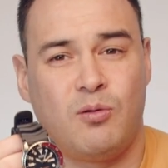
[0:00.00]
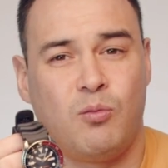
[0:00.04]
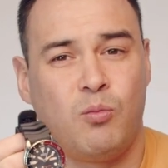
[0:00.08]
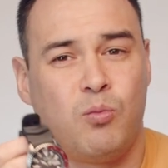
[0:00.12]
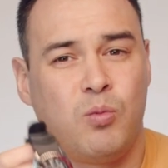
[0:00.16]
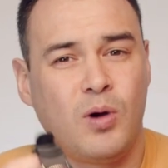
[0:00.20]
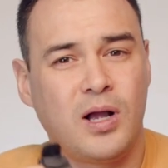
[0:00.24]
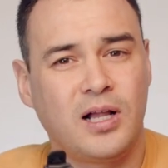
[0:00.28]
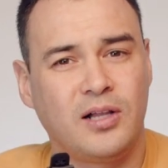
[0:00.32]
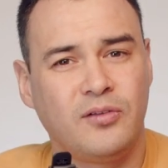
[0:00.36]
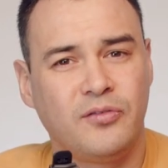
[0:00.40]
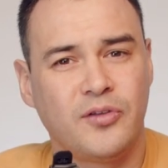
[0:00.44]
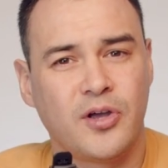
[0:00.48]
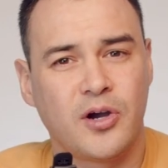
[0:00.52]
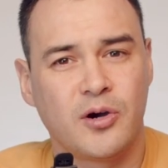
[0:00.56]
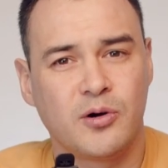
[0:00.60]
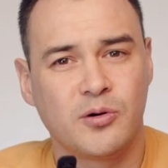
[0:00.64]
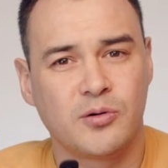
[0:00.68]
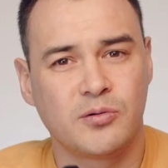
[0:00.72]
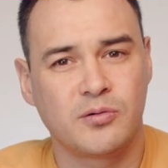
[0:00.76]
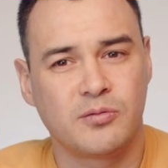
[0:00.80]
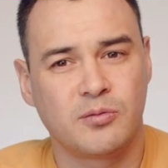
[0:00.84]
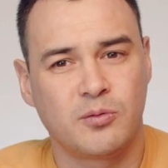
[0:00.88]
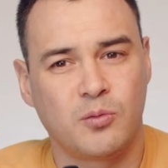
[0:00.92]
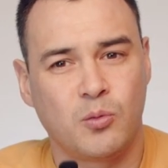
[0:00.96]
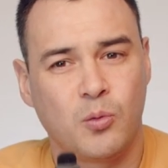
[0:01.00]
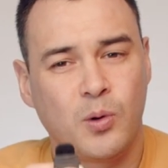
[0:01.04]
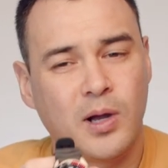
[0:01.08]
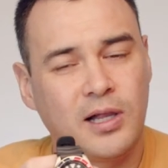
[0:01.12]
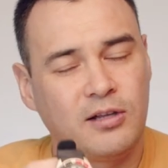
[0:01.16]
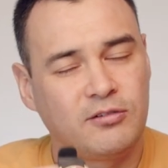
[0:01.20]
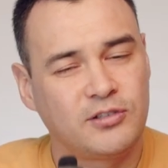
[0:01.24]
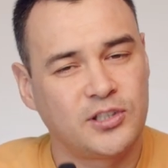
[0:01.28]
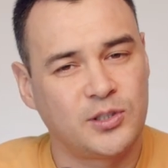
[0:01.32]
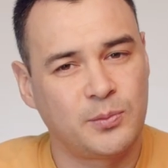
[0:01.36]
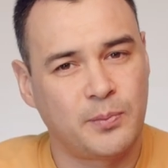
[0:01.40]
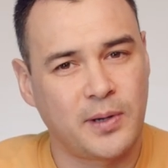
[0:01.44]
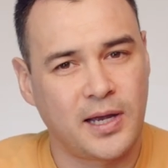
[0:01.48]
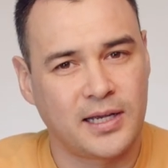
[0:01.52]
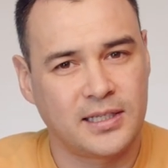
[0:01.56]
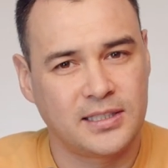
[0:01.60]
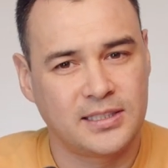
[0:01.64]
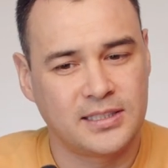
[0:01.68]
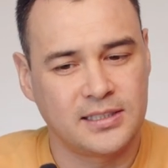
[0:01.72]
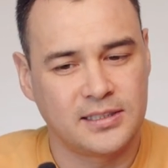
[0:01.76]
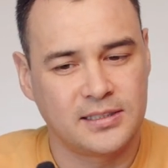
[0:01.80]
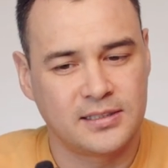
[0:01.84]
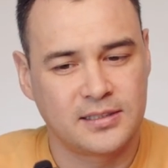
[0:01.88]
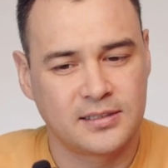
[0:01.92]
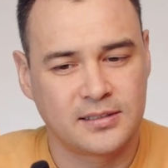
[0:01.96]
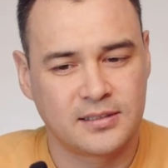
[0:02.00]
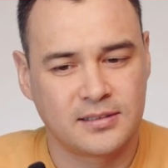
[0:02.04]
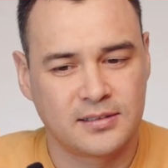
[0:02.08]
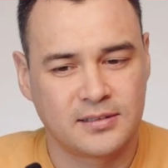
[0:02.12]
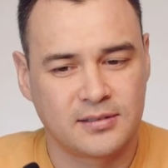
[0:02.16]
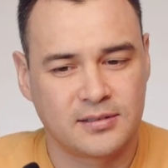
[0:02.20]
well-known, well-respected,